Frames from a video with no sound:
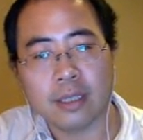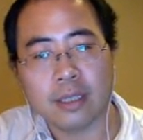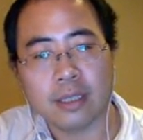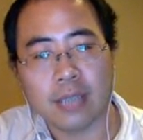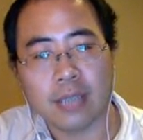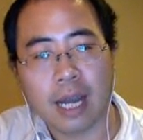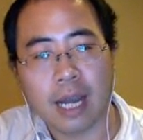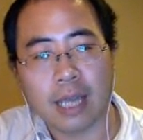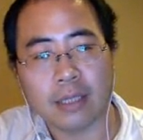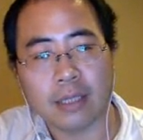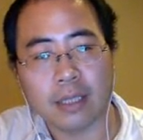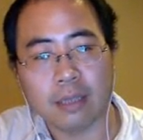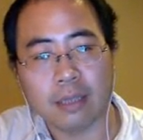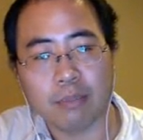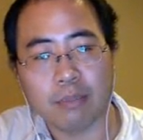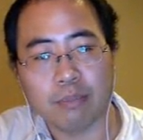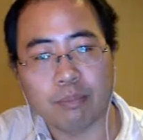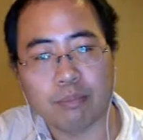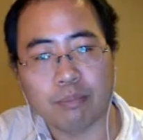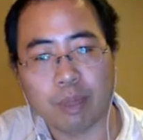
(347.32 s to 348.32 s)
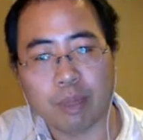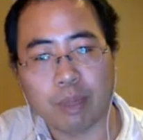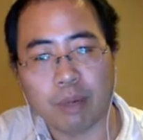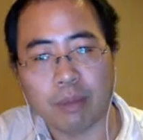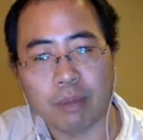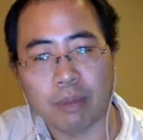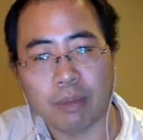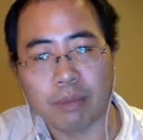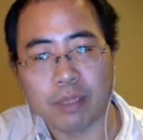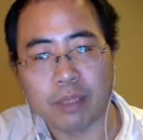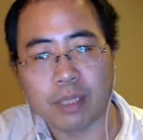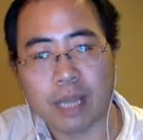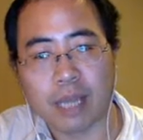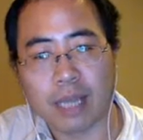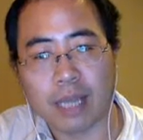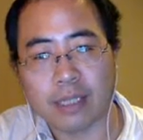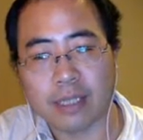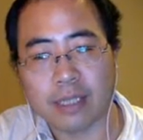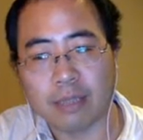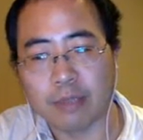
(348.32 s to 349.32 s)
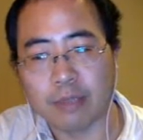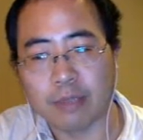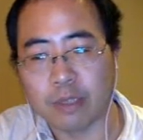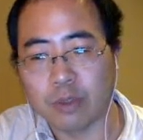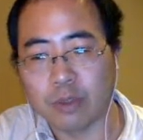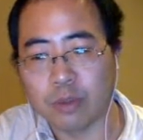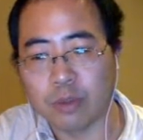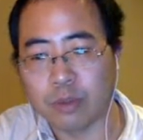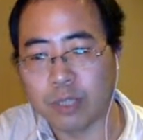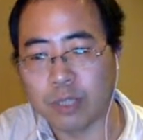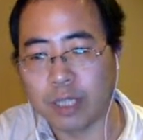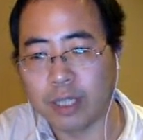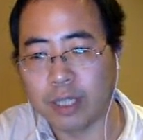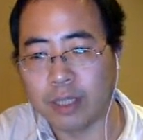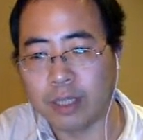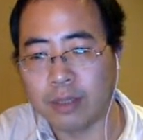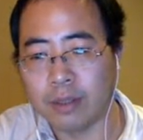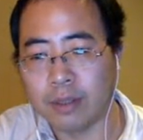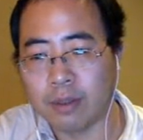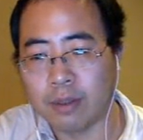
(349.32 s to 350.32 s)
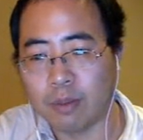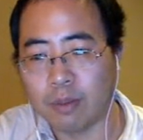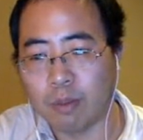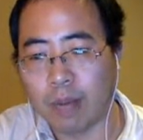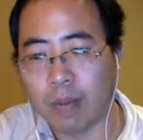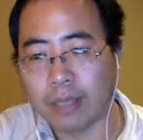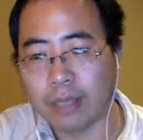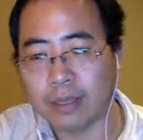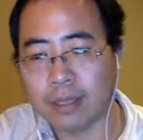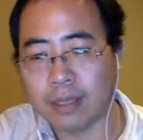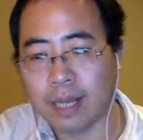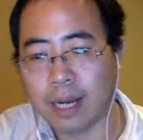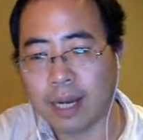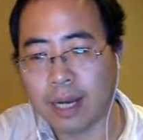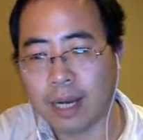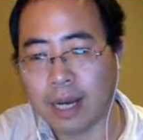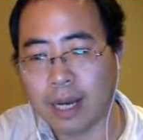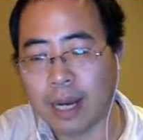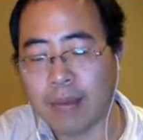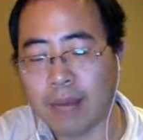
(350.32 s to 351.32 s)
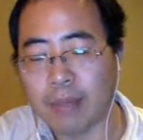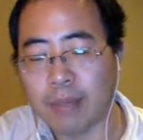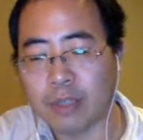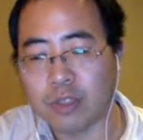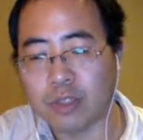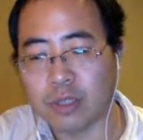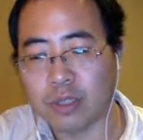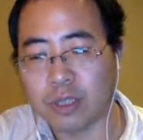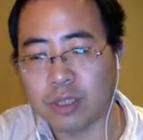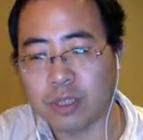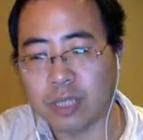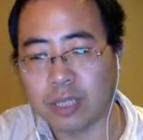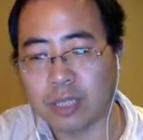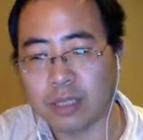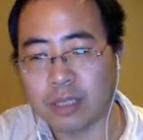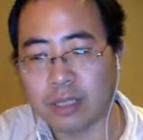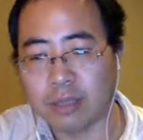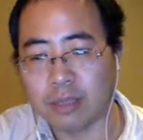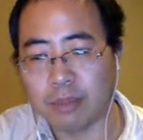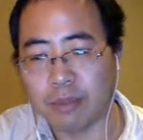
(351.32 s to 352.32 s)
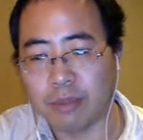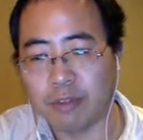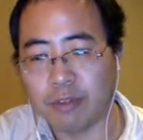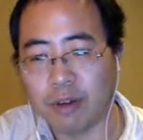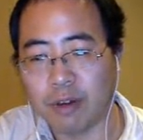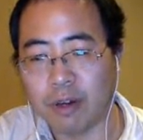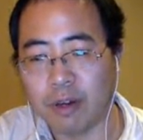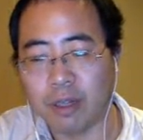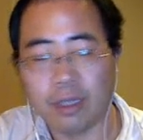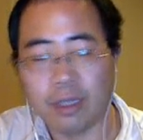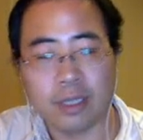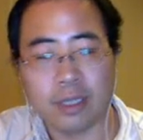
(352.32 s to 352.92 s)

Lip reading: The other problems are similar to the one I mentioned just before.